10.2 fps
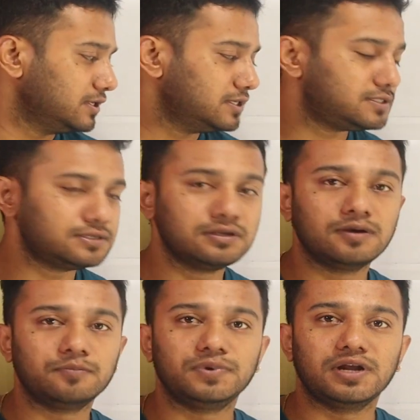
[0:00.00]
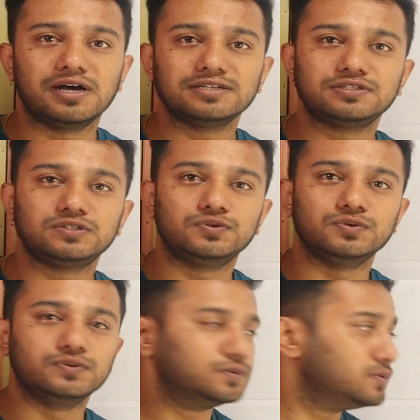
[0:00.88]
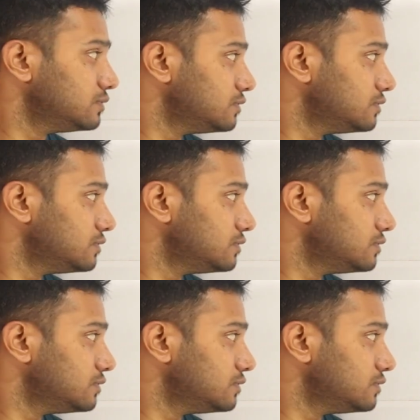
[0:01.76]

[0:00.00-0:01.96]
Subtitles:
is +2.